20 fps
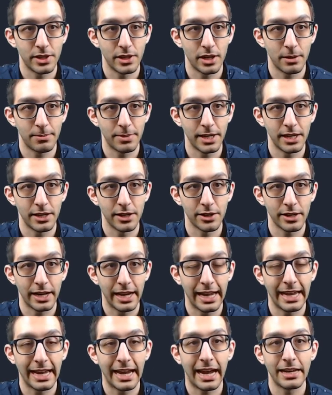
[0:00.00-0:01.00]
up here,
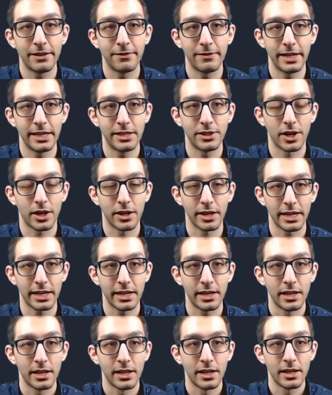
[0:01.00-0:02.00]
AI evade target.
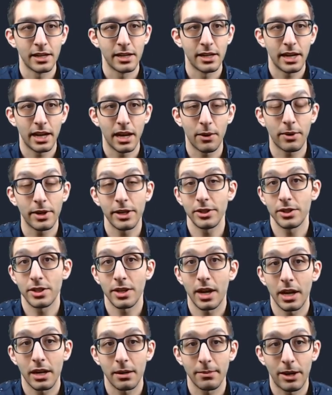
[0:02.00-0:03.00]
And I want to just
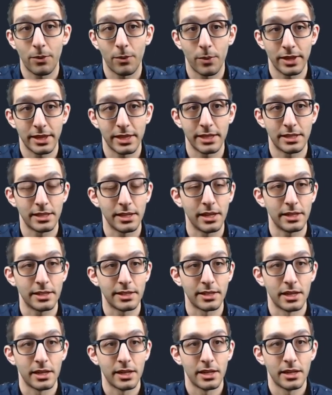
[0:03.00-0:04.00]
talk about what this does.
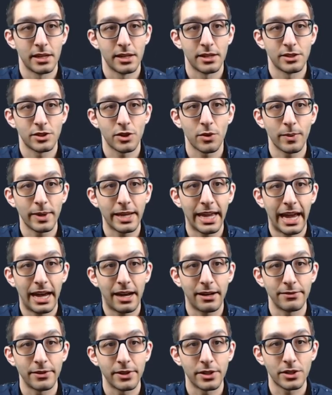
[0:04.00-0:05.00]
So we
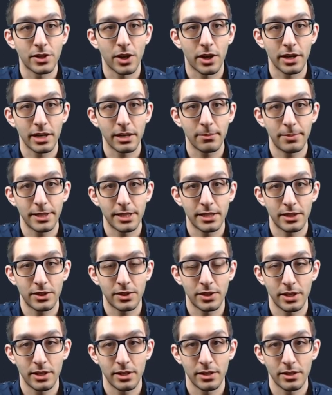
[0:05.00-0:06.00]
have target
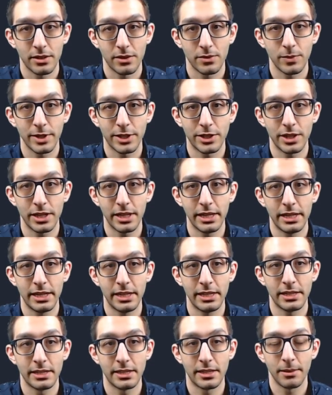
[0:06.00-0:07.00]
position, which
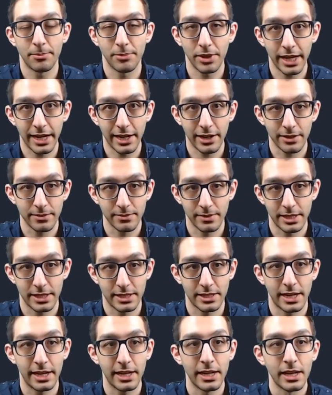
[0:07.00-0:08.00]
is the player, let's
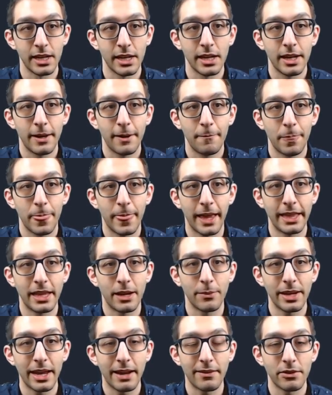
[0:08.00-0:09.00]
say. And then
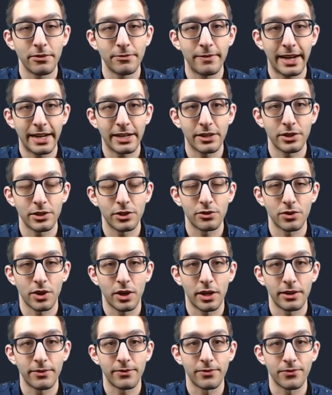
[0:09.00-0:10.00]
we have a vector
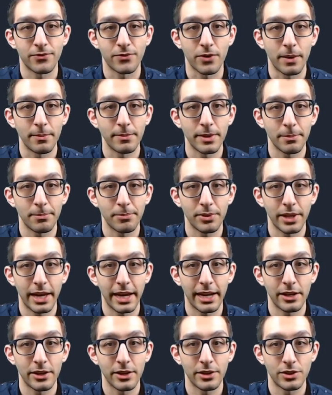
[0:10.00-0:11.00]
drawn from the
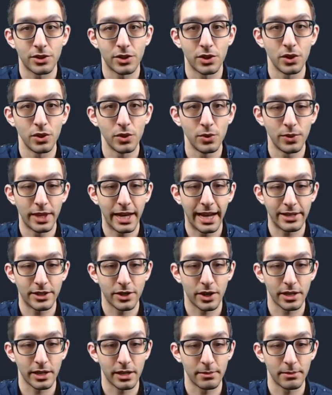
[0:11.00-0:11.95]
player to that target